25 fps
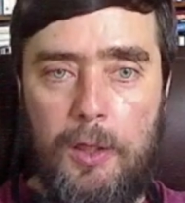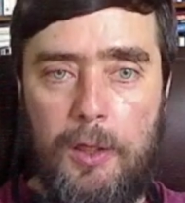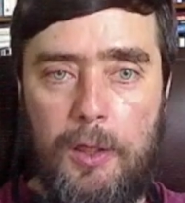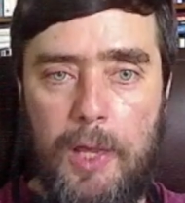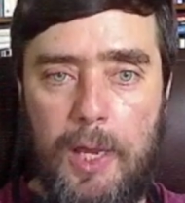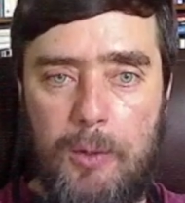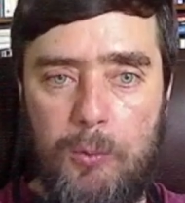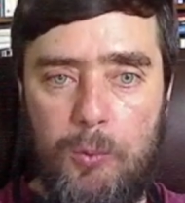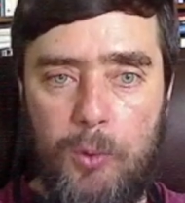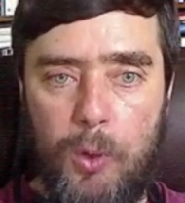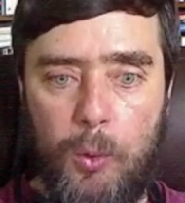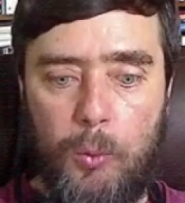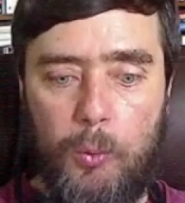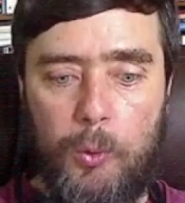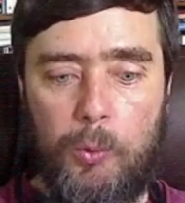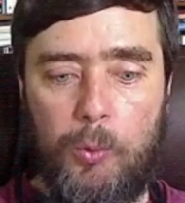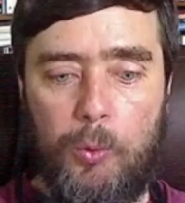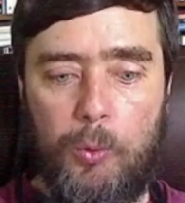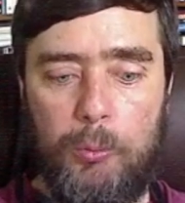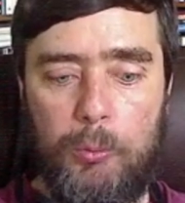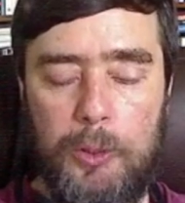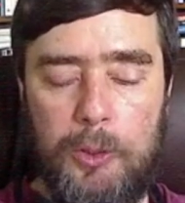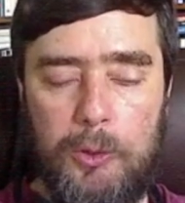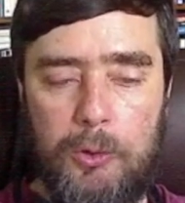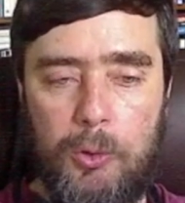then what we
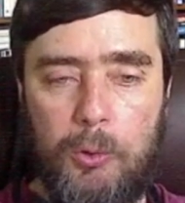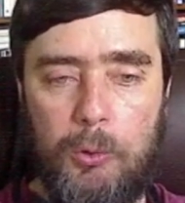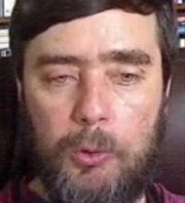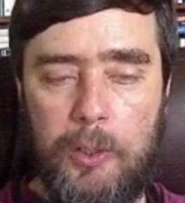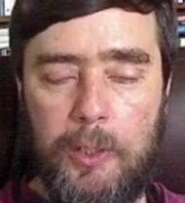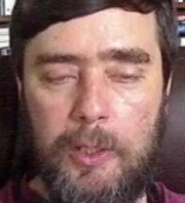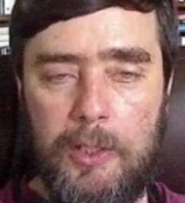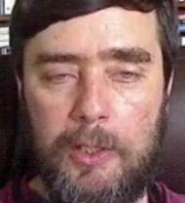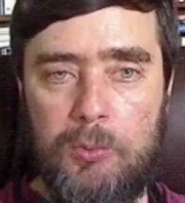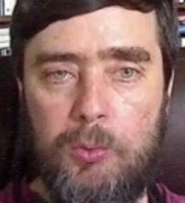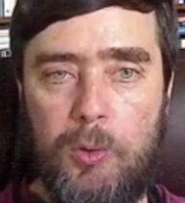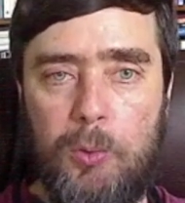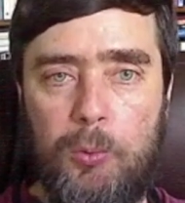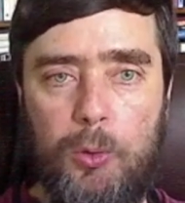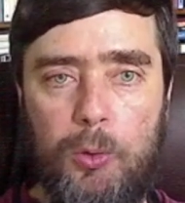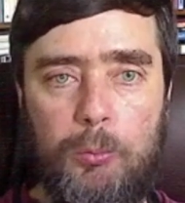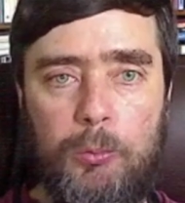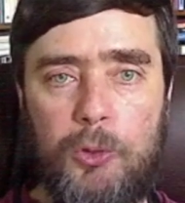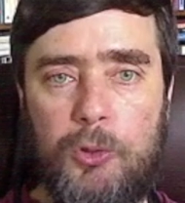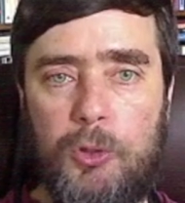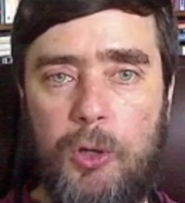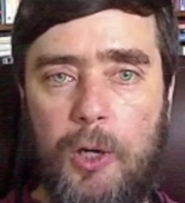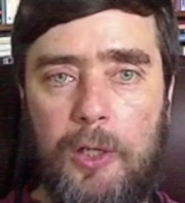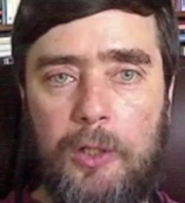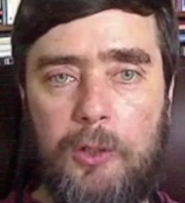would be doing is we wouldn't
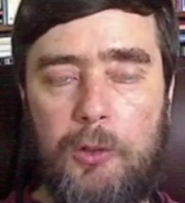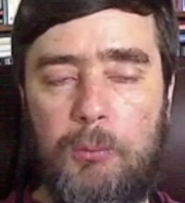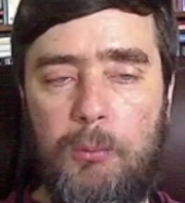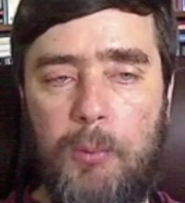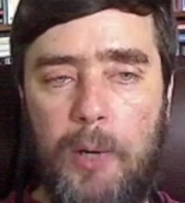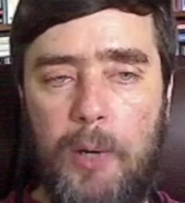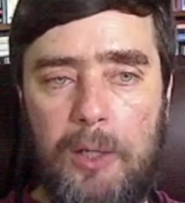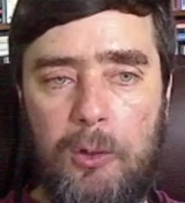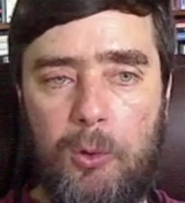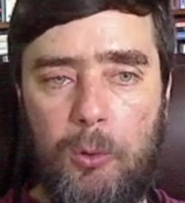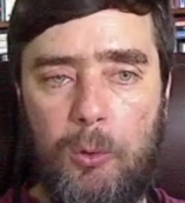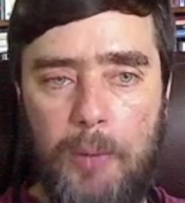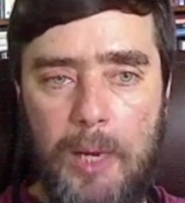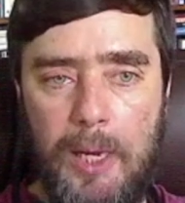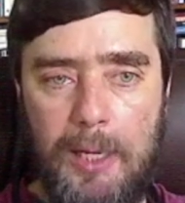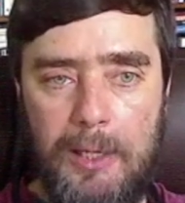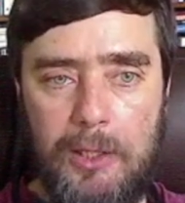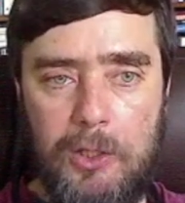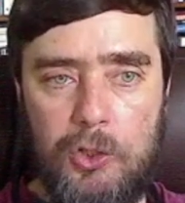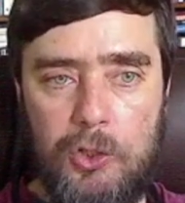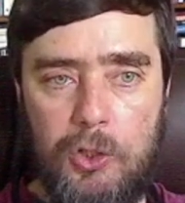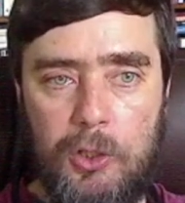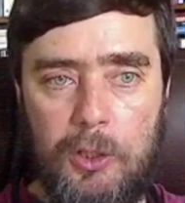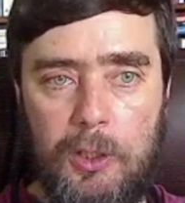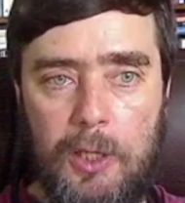be trying to
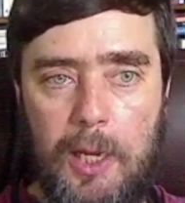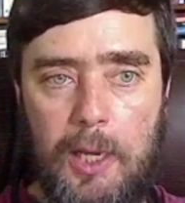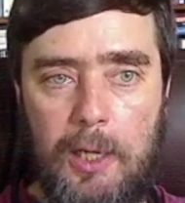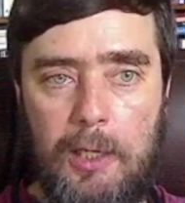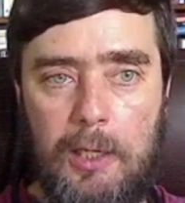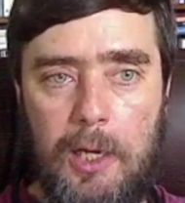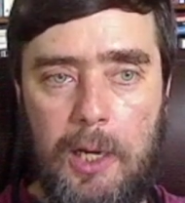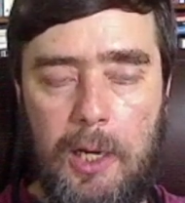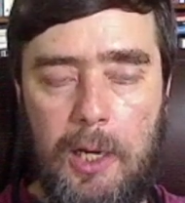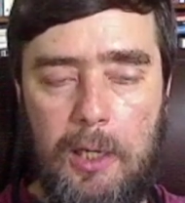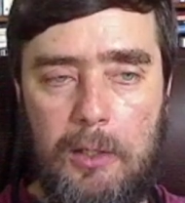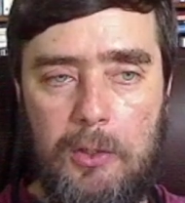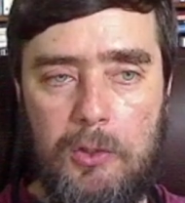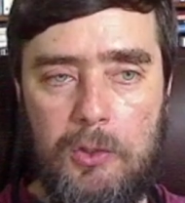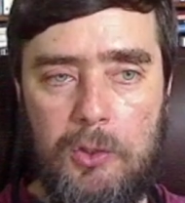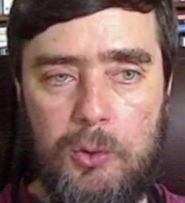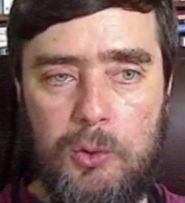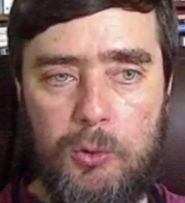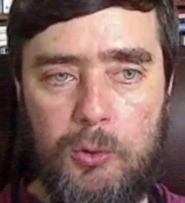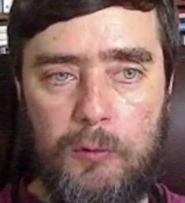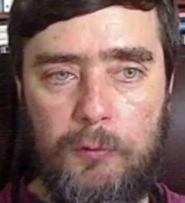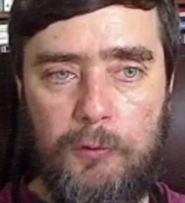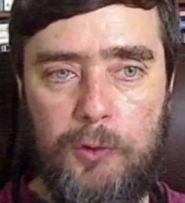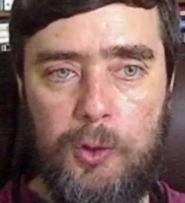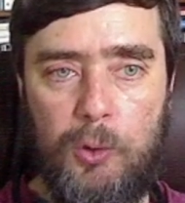micromanage it and, and
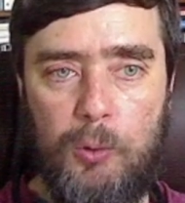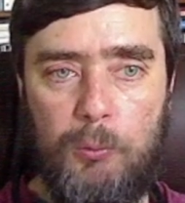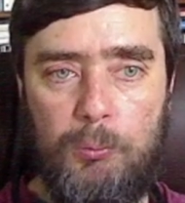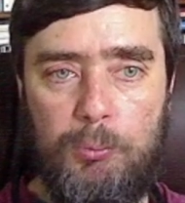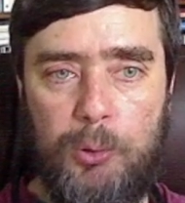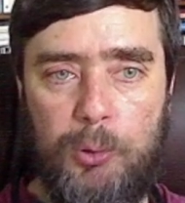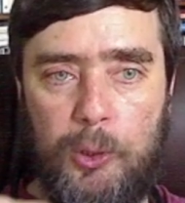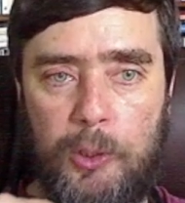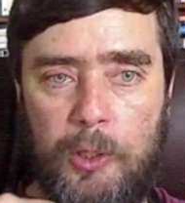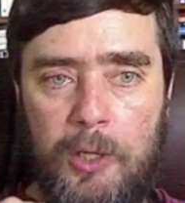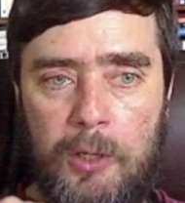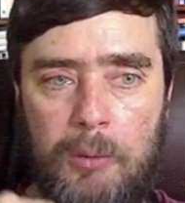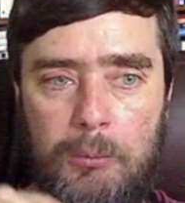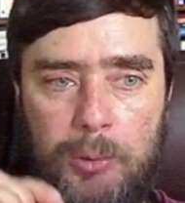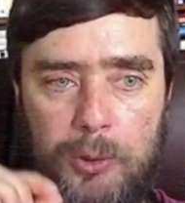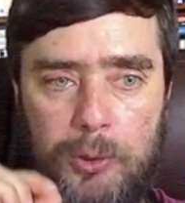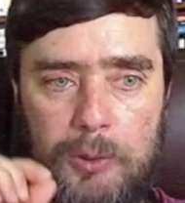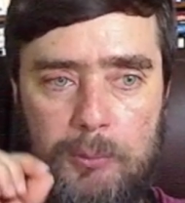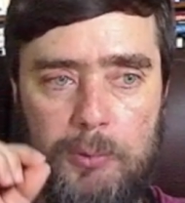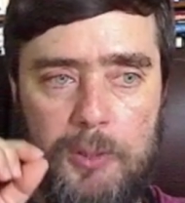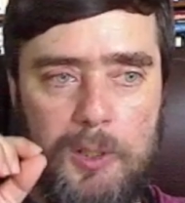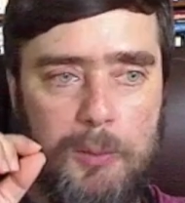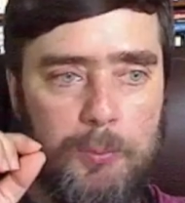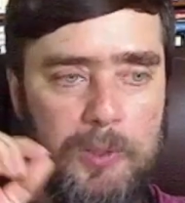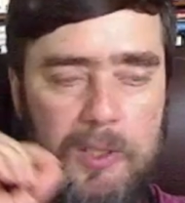sort of, you know, put, put
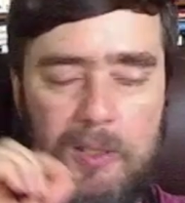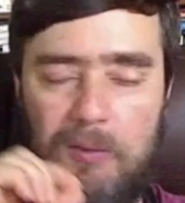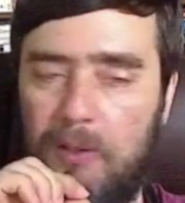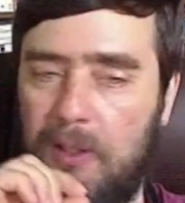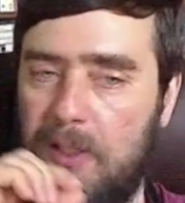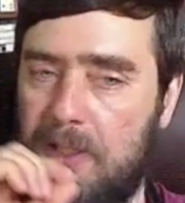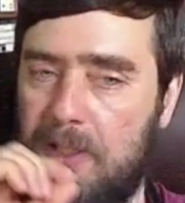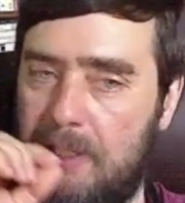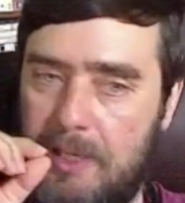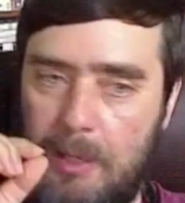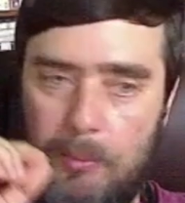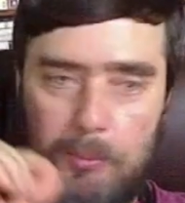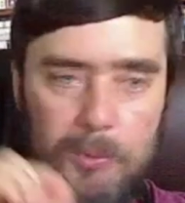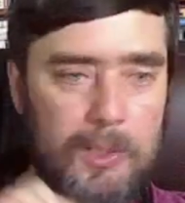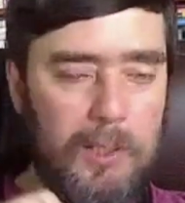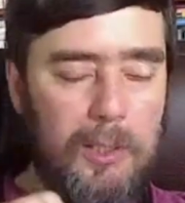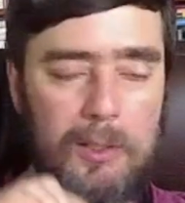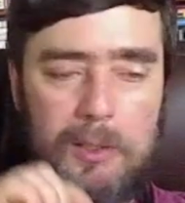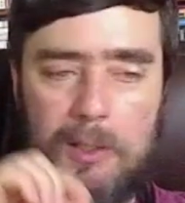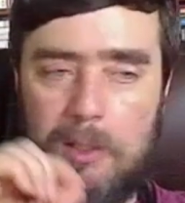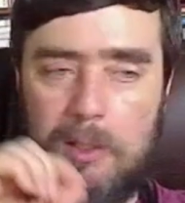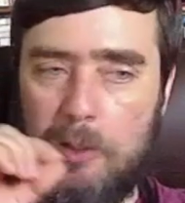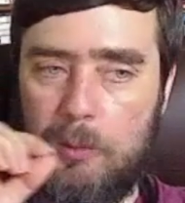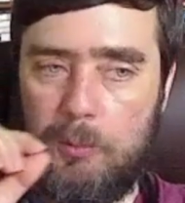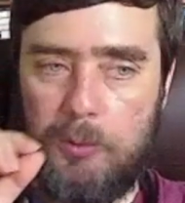specific stem
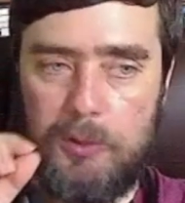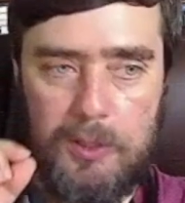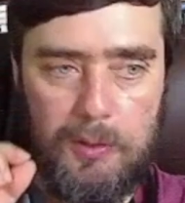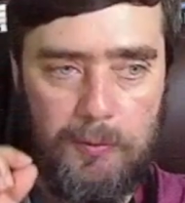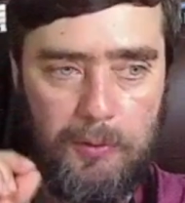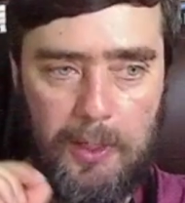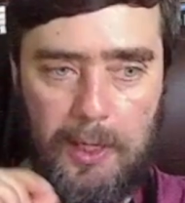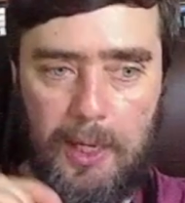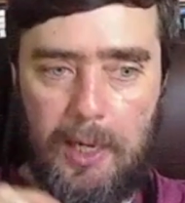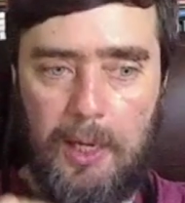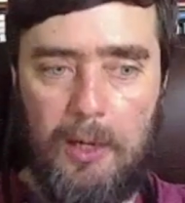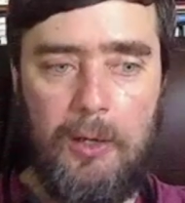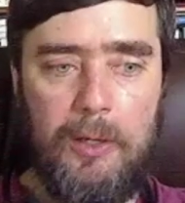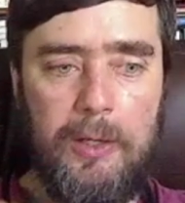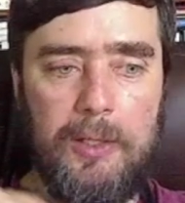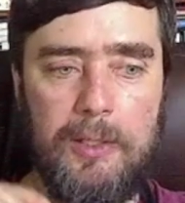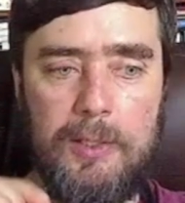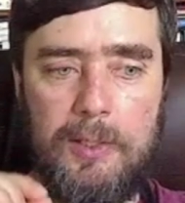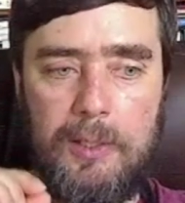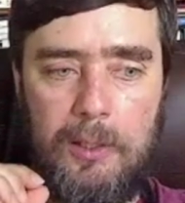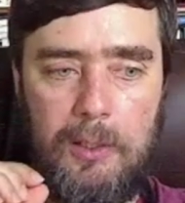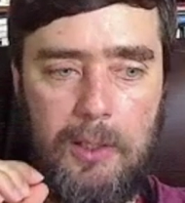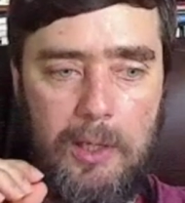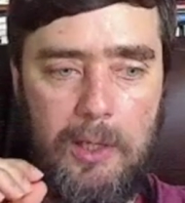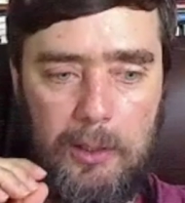cells in specific
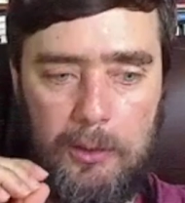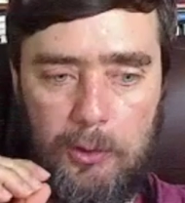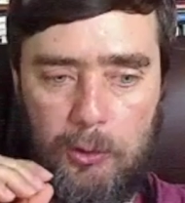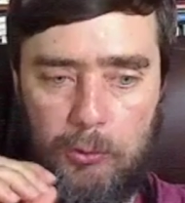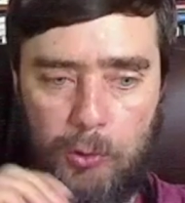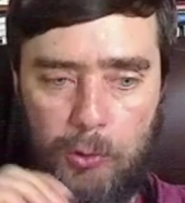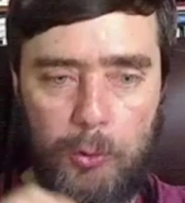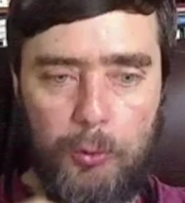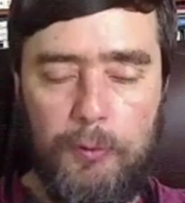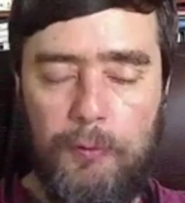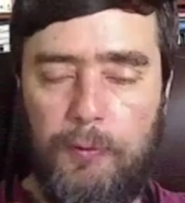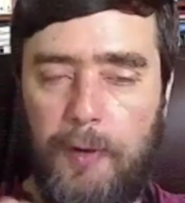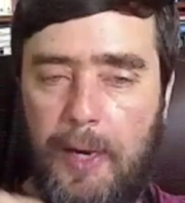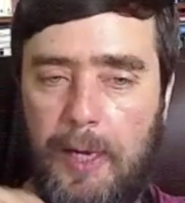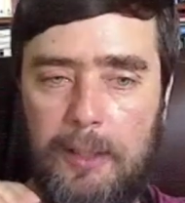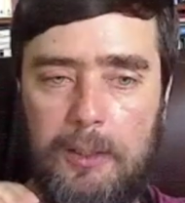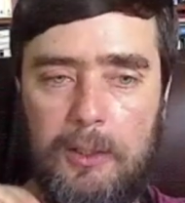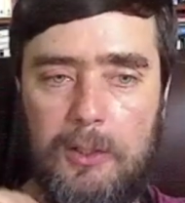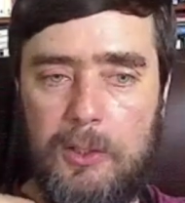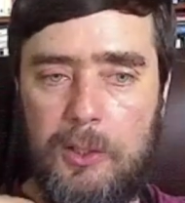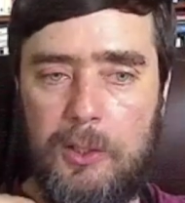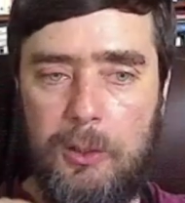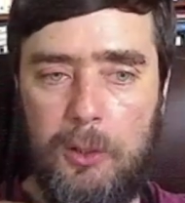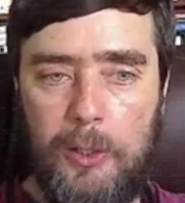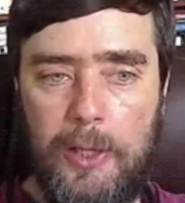areas and, and growth
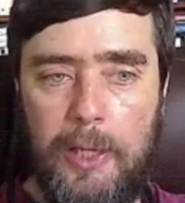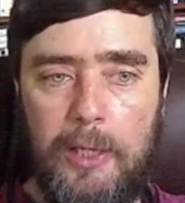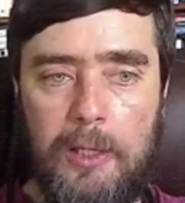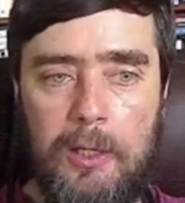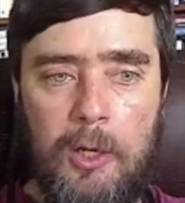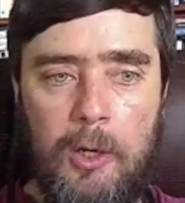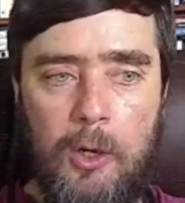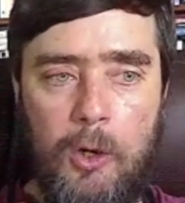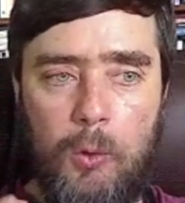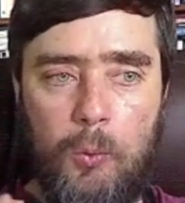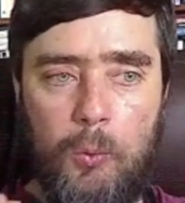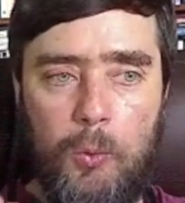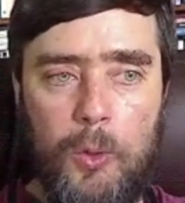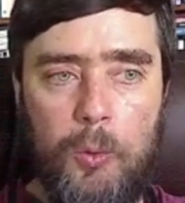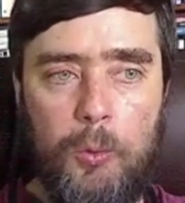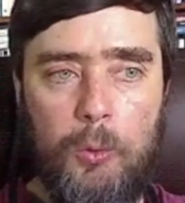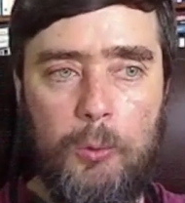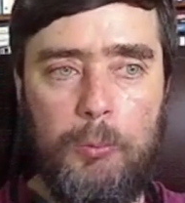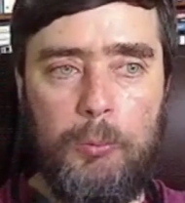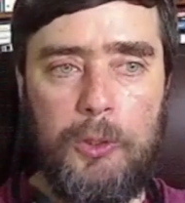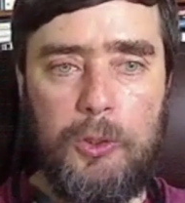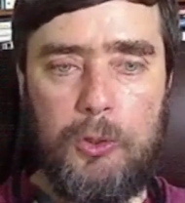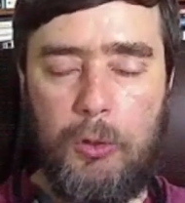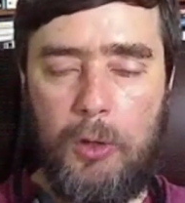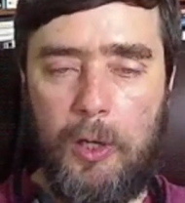factors and all that. We
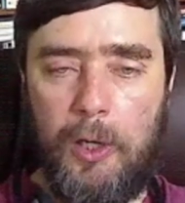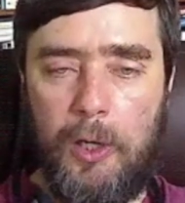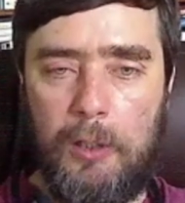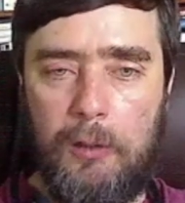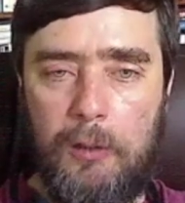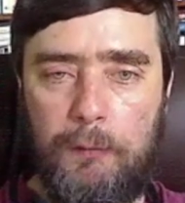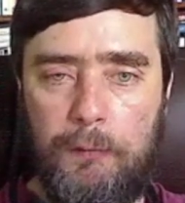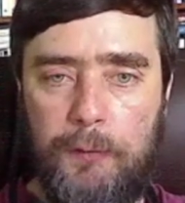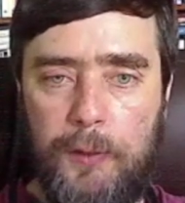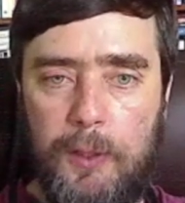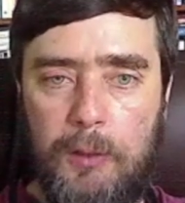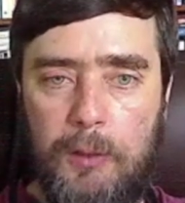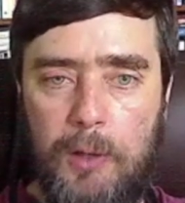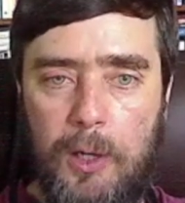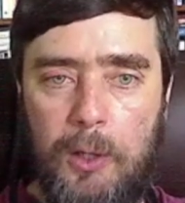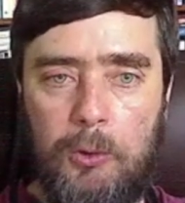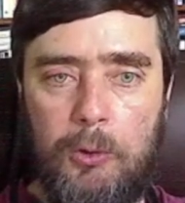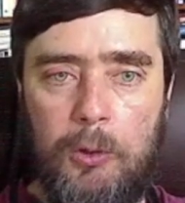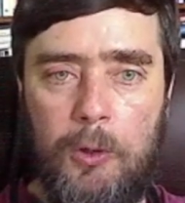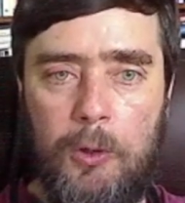would be trying to figure out